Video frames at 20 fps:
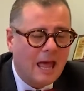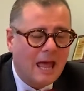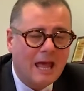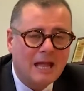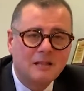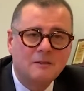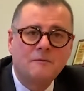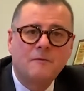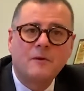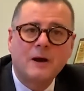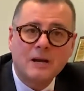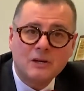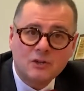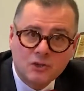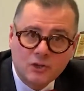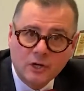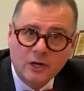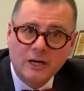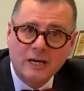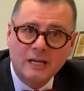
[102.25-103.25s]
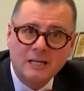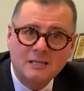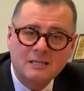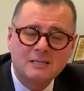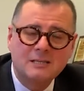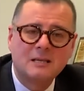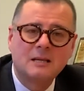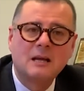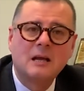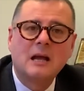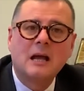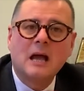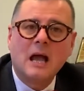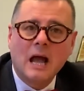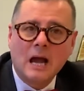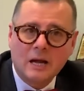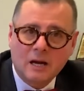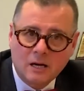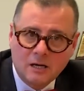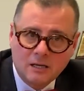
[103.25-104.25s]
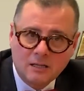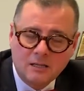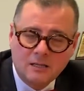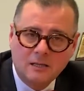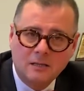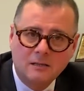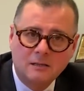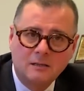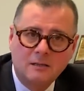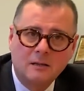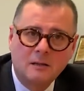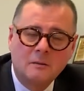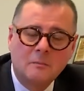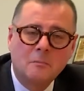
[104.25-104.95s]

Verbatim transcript: and French degrees accredited